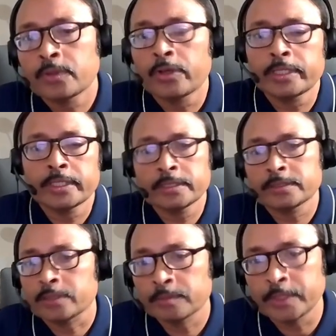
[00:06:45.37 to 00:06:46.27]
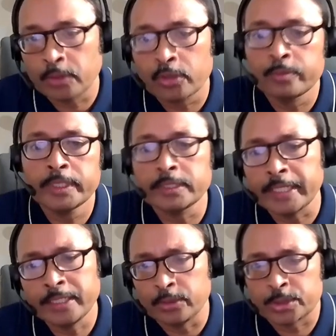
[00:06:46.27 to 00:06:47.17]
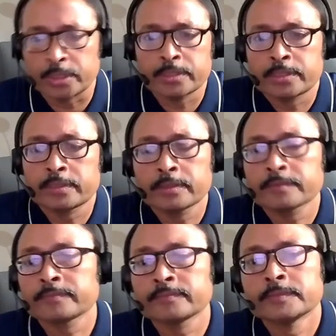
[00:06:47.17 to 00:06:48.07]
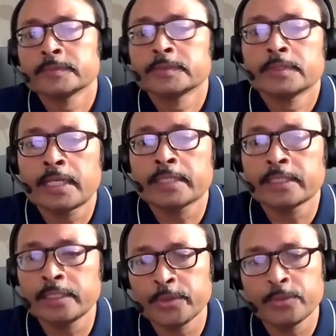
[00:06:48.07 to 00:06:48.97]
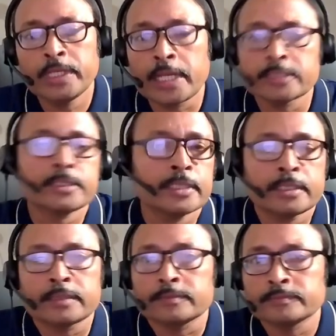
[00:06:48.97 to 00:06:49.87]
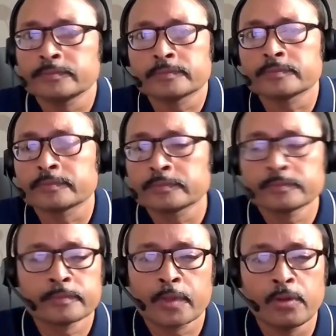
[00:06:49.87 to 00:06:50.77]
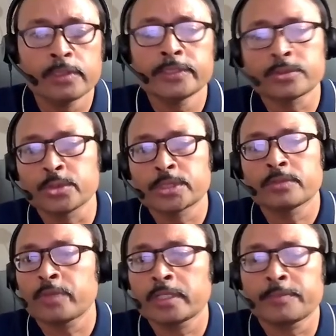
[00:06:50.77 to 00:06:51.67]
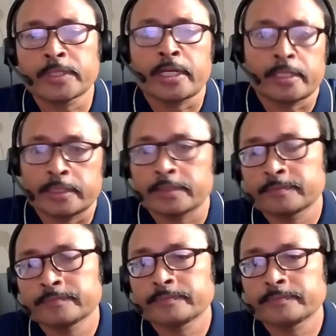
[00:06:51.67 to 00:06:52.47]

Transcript: content of the document, any questions, and then EV will answer all these questions one after another.